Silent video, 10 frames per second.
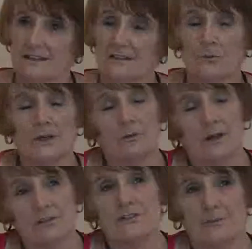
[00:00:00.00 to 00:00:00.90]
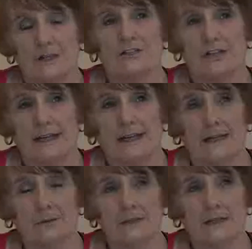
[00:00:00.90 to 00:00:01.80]
When I was doing my
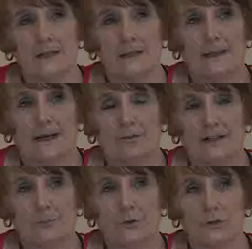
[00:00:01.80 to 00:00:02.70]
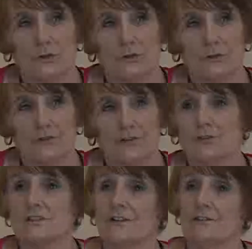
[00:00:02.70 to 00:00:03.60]
training, I read a book called The
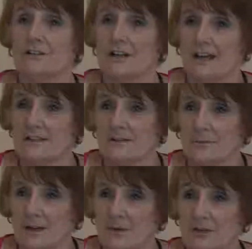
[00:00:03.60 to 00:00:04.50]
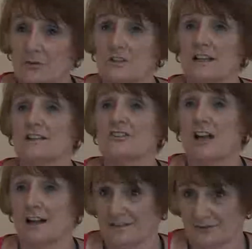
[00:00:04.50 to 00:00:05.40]
Philosophy of Education by a man called Dennis
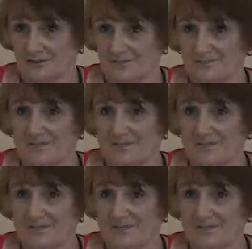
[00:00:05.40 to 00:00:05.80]
Childs.